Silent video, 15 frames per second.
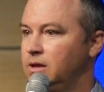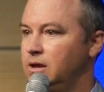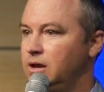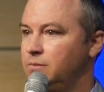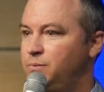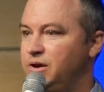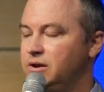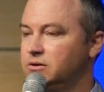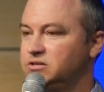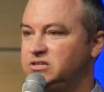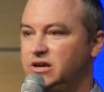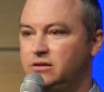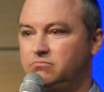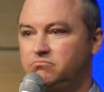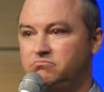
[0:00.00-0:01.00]
And Peter
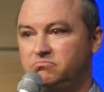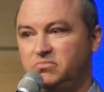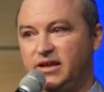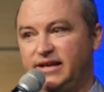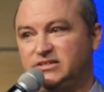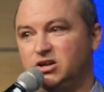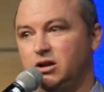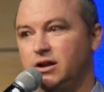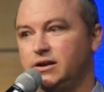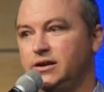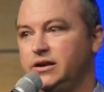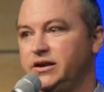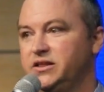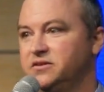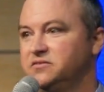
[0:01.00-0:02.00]
said, that's all I
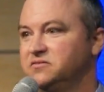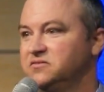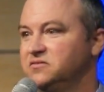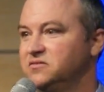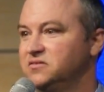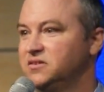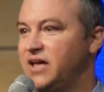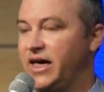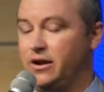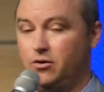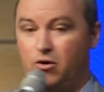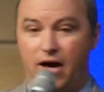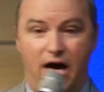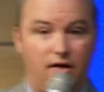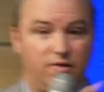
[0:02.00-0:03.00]
need. I don't
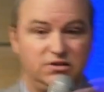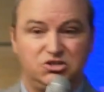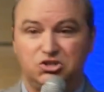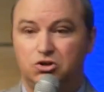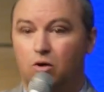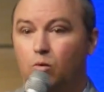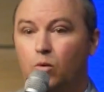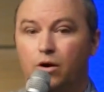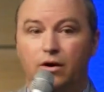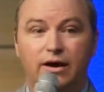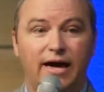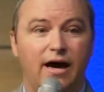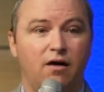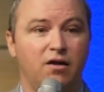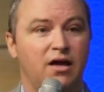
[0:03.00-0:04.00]
know how this is going to work
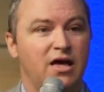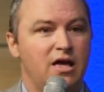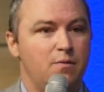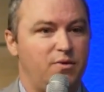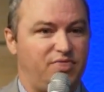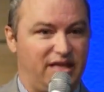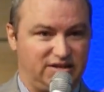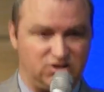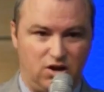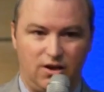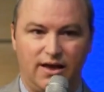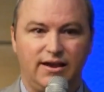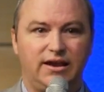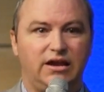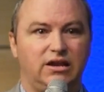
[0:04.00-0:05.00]
out, but that's all
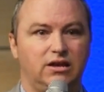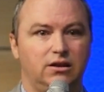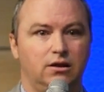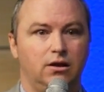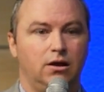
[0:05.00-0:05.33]
I needed.